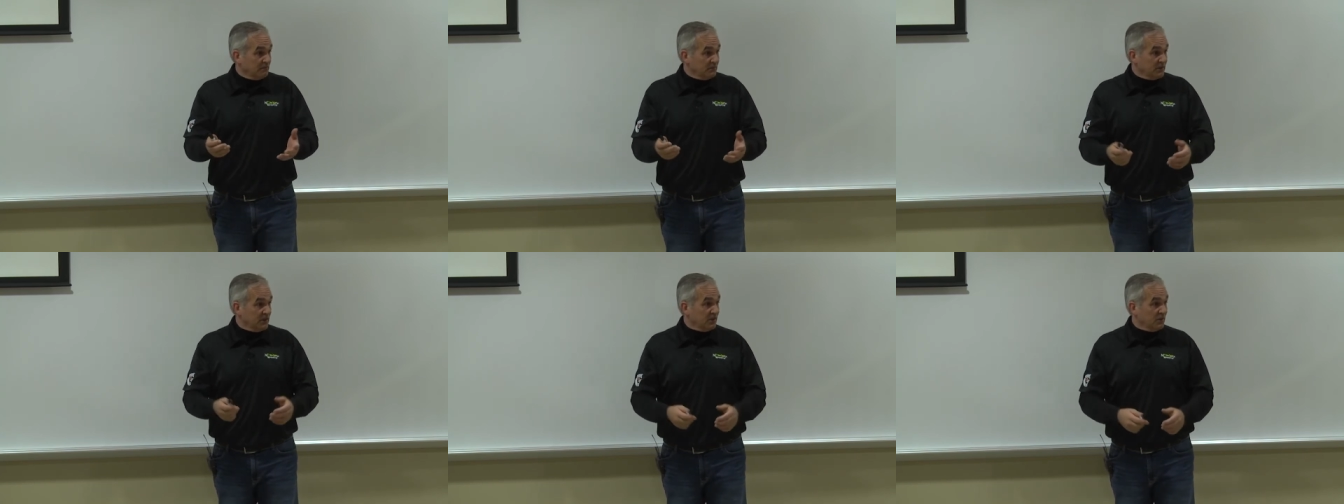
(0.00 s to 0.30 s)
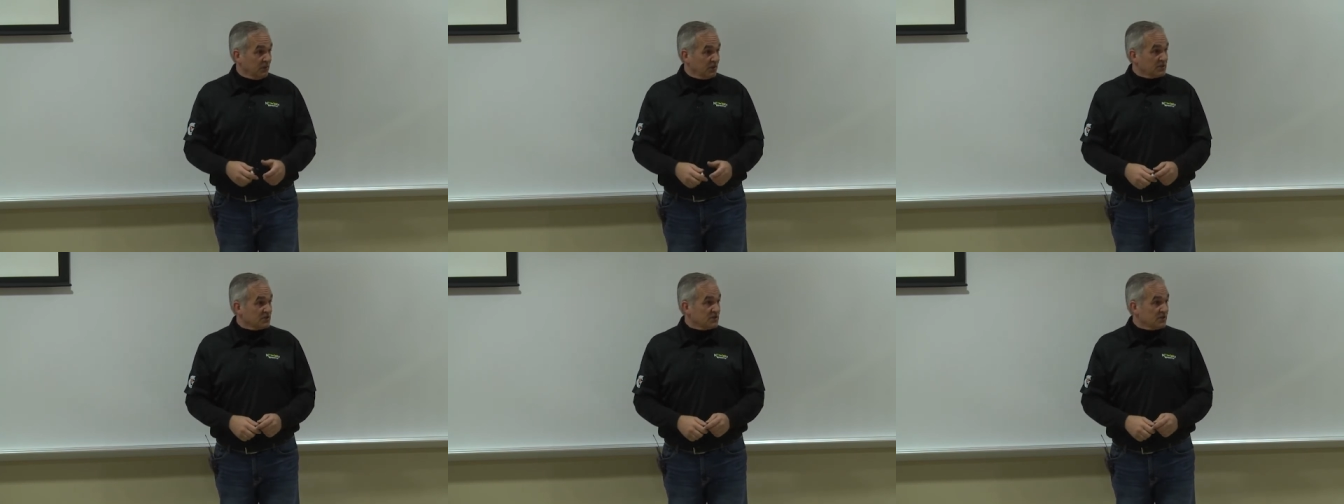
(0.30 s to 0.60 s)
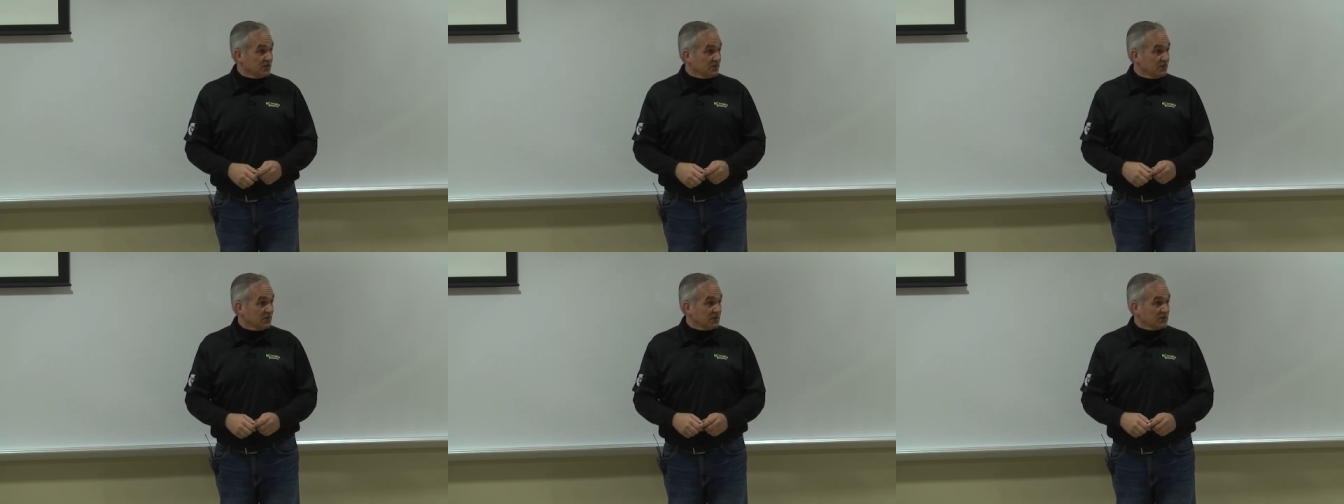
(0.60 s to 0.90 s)
You know, what's
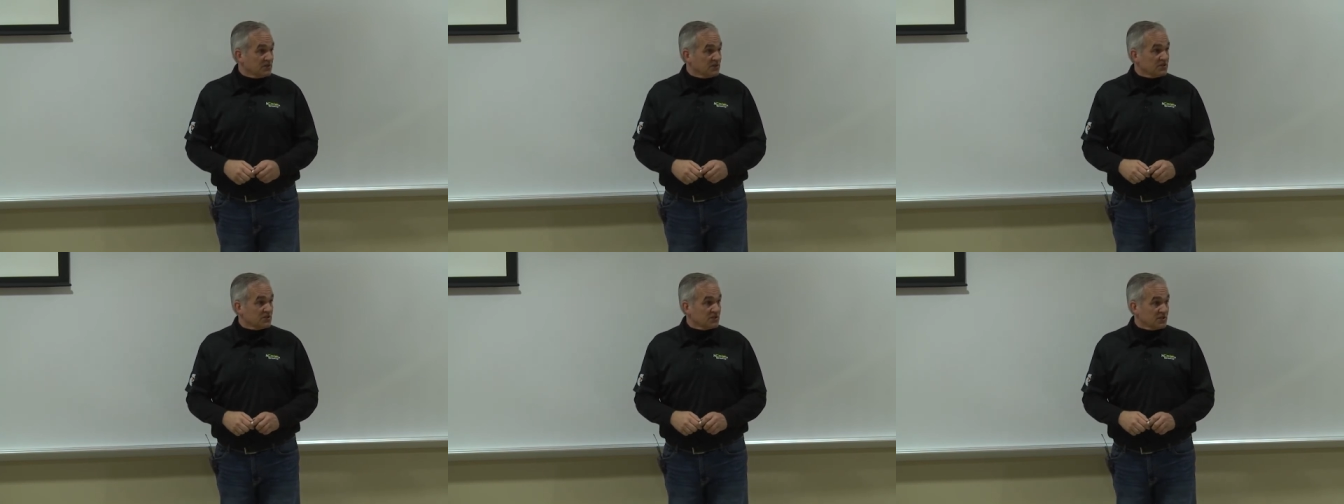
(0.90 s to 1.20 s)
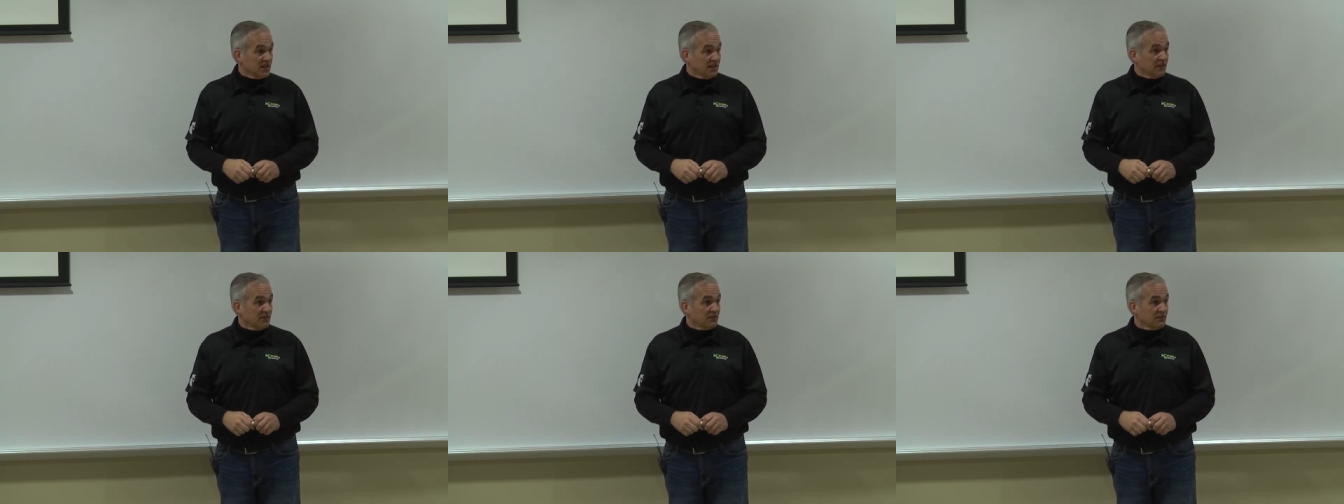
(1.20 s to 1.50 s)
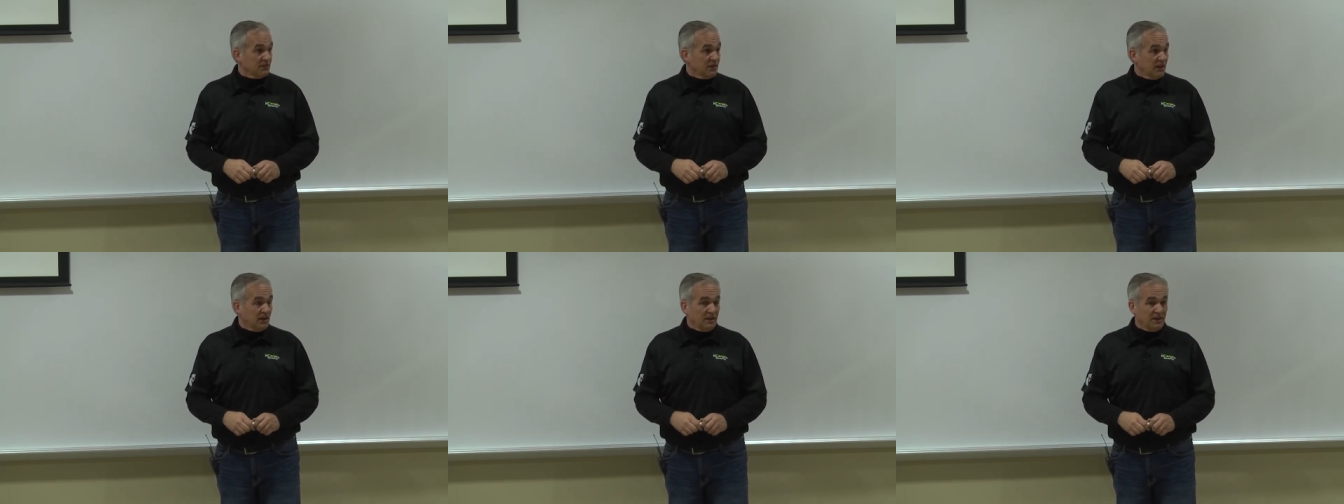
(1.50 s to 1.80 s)
your what's your
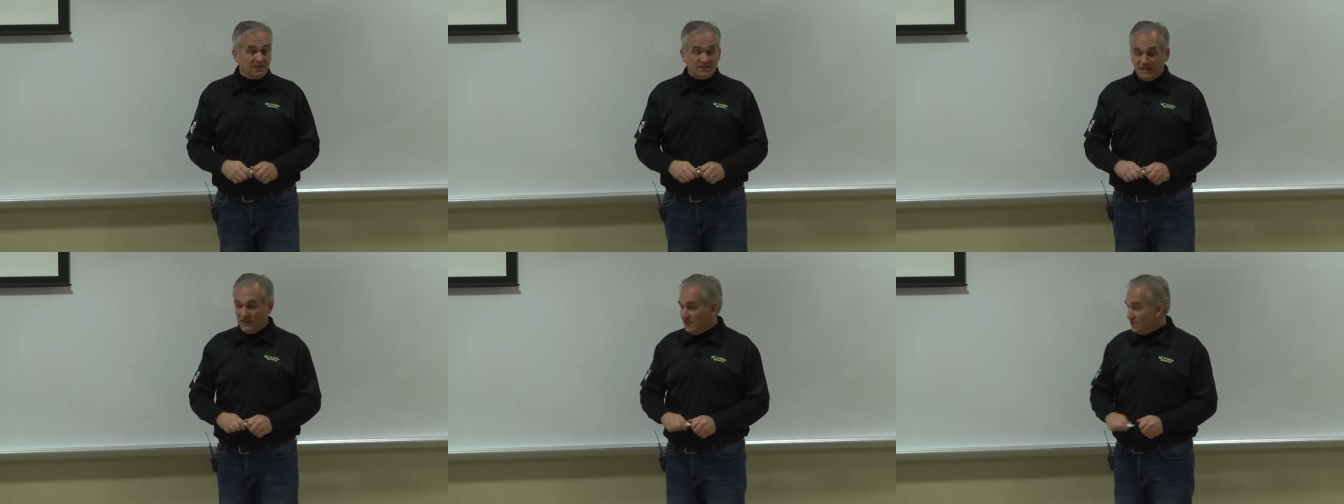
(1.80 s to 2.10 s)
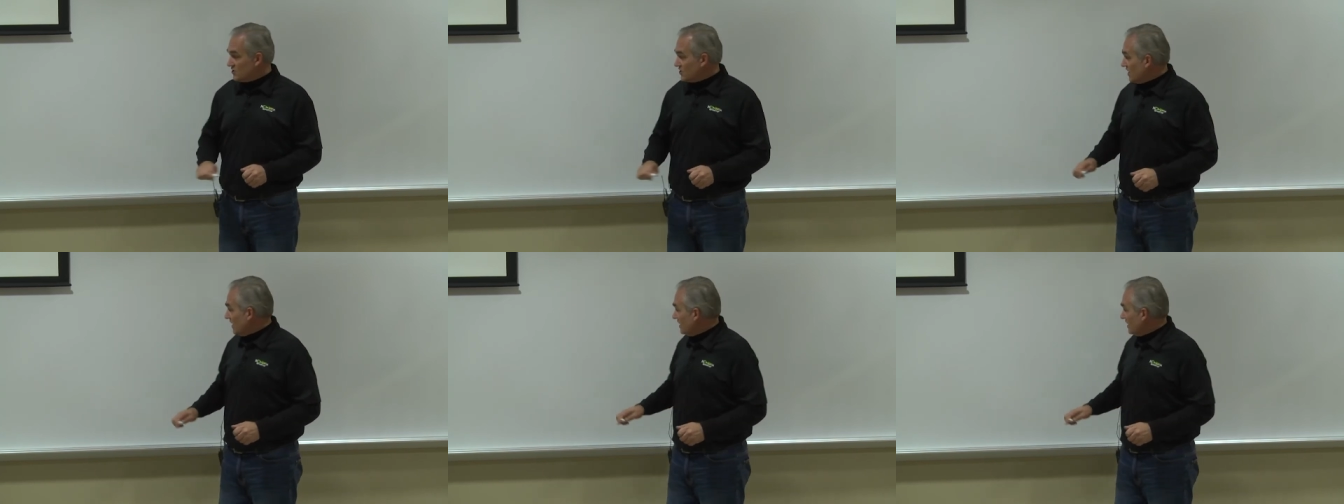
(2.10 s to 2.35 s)
sale uh, to each